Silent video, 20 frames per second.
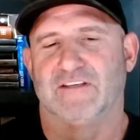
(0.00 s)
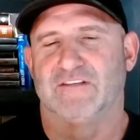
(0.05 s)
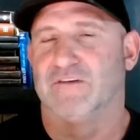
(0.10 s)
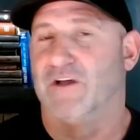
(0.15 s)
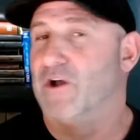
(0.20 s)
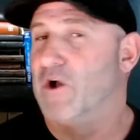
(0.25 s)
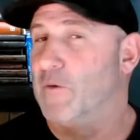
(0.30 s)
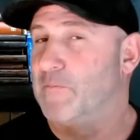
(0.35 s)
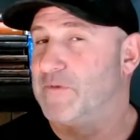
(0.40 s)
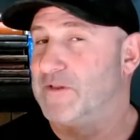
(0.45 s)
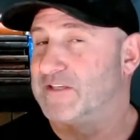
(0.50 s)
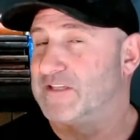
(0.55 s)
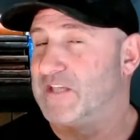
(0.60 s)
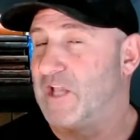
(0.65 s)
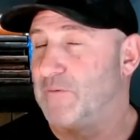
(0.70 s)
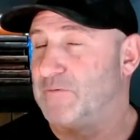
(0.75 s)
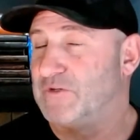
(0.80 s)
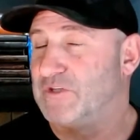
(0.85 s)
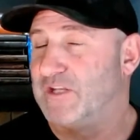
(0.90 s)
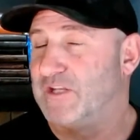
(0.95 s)
So I hope this
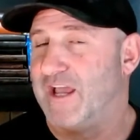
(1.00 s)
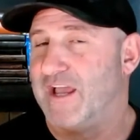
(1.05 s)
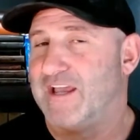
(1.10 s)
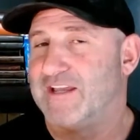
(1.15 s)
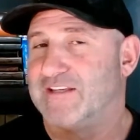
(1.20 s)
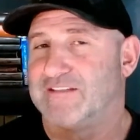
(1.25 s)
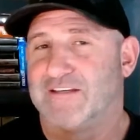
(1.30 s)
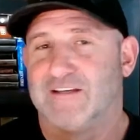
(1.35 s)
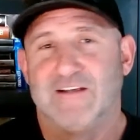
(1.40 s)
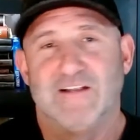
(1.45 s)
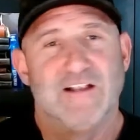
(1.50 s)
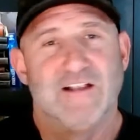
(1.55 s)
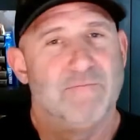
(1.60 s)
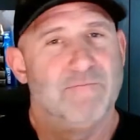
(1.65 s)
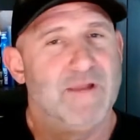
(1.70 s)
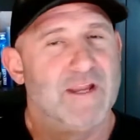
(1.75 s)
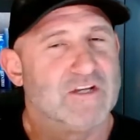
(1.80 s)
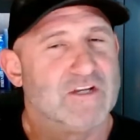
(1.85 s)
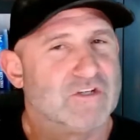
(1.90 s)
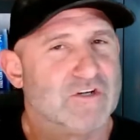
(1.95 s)
helps you guys.
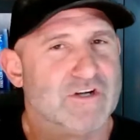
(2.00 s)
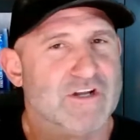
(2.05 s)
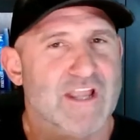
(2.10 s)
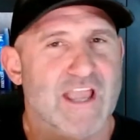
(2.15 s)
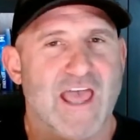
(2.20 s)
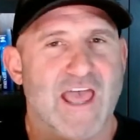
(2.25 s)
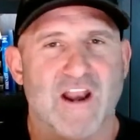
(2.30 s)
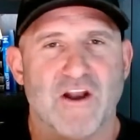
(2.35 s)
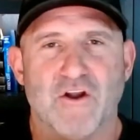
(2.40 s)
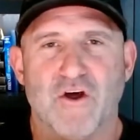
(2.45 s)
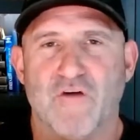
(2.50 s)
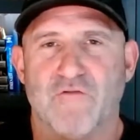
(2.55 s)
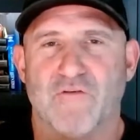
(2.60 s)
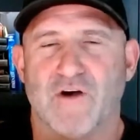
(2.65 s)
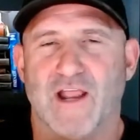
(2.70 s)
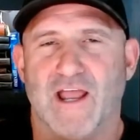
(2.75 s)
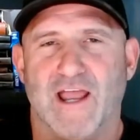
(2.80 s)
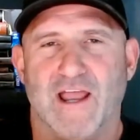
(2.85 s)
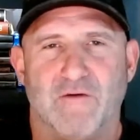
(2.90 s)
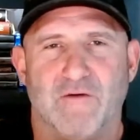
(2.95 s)
Make sure you head on
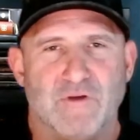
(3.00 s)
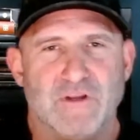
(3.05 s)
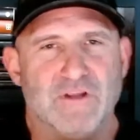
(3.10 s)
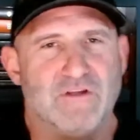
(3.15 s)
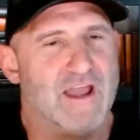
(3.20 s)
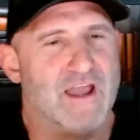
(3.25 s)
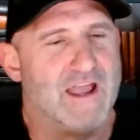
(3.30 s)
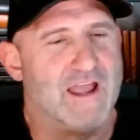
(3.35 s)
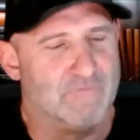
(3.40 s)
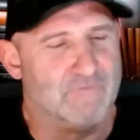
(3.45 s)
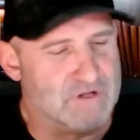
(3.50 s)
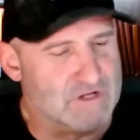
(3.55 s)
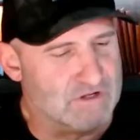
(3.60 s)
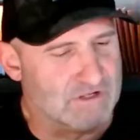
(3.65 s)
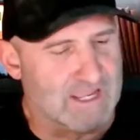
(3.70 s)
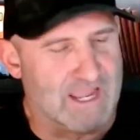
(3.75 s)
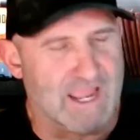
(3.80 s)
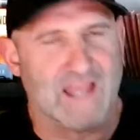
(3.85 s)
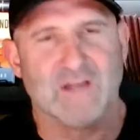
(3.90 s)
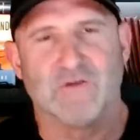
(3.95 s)
over when you ha- when you
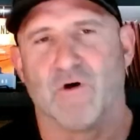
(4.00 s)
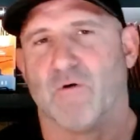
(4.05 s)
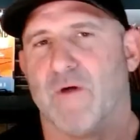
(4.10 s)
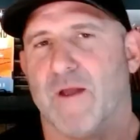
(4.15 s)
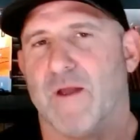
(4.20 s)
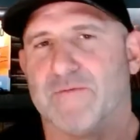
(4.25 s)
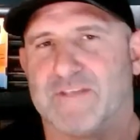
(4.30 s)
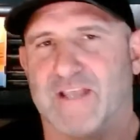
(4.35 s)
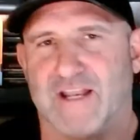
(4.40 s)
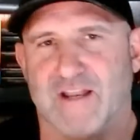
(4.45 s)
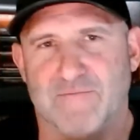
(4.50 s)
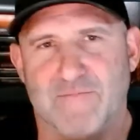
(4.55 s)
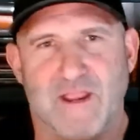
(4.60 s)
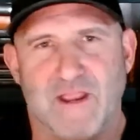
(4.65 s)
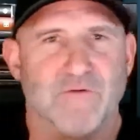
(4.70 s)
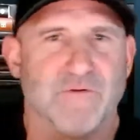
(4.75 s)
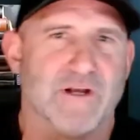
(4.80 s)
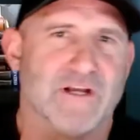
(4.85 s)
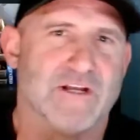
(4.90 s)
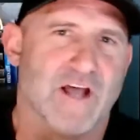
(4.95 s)
can to our website at
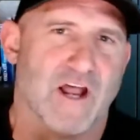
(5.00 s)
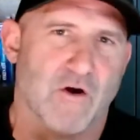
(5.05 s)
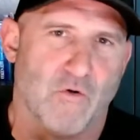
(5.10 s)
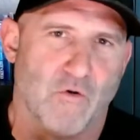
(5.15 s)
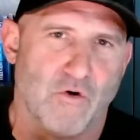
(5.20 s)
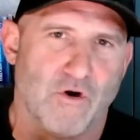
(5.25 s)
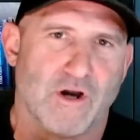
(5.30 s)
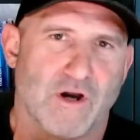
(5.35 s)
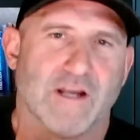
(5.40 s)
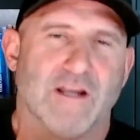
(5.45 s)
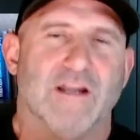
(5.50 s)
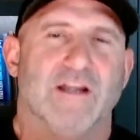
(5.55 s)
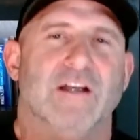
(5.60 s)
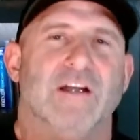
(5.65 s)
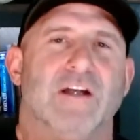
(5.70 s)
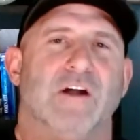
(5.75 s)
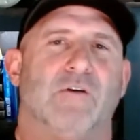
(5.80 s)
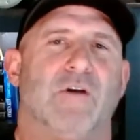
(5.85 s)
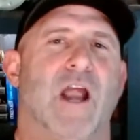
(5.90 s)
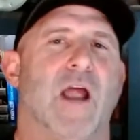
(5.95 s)
menarena.org.
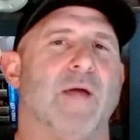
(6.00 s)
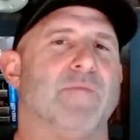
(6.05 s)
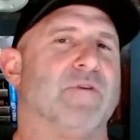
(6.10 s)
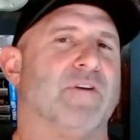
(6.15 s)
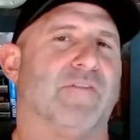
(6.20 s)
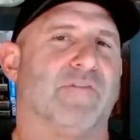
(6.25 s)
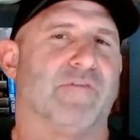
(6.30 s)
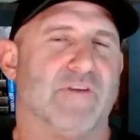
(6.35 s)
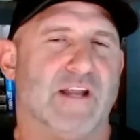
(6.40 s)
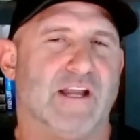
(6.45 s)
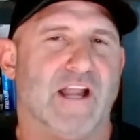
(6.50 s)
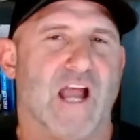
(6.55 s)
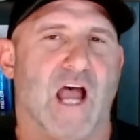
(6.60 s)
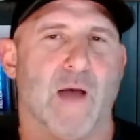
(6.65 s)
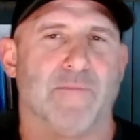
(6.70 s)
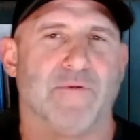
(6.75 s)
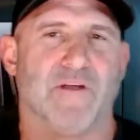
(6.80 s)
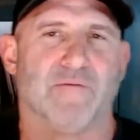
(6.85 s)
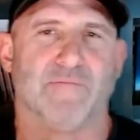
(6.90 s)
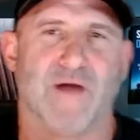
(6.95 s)
Grab your free
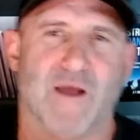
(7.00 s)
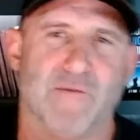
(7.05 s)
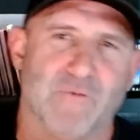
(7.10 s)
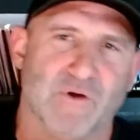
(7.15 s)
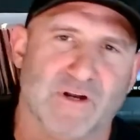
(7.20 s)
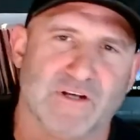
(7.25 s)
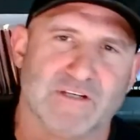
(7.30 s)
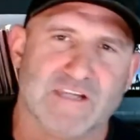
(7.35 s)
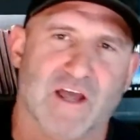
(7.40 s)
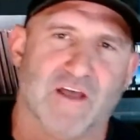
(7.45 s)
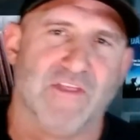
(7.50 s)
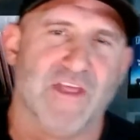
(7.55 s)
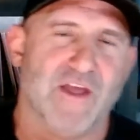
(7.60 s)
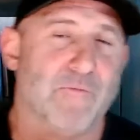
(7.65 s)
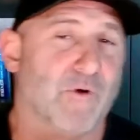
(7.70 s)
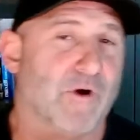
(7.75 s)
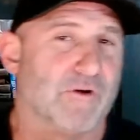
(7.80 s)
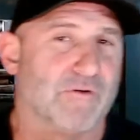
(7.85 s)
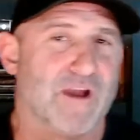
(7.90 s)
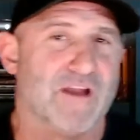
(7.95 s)
copy of my book. Tell them
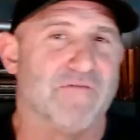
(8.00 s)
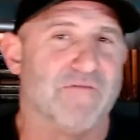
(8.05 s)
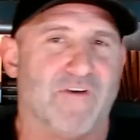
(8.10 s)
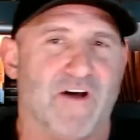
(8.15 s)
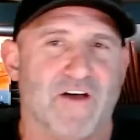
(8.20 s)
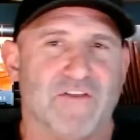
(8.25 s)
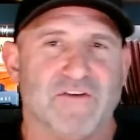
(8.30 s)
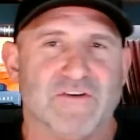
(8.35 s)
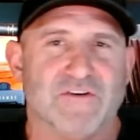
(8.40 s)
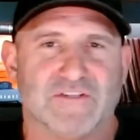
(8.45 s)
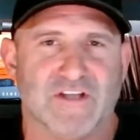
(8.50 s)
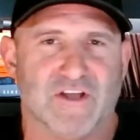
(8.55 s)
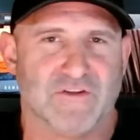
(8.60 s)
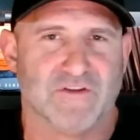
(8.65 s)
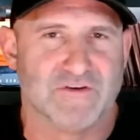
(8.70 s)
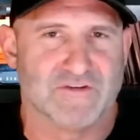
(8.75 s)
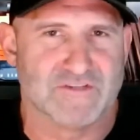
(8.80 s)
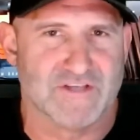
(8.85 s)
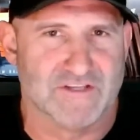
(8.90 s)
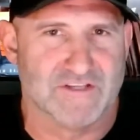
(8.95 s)
what great fathers tell
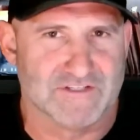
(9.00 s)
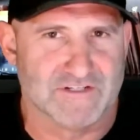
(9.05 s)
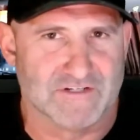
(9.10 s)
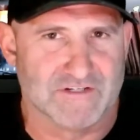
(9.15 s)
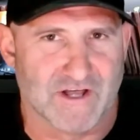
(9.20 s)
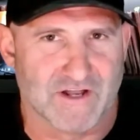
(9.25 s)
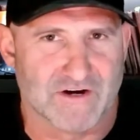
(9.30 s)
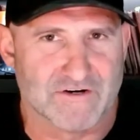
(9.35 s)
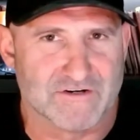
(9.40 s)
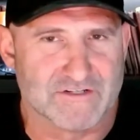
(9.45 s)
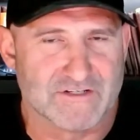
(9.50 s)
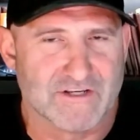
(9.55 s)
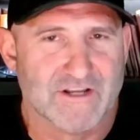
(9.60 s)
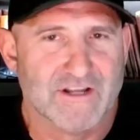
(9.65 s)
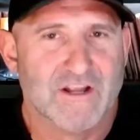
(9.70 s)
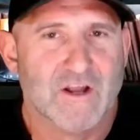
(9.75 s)
their sons and daughters.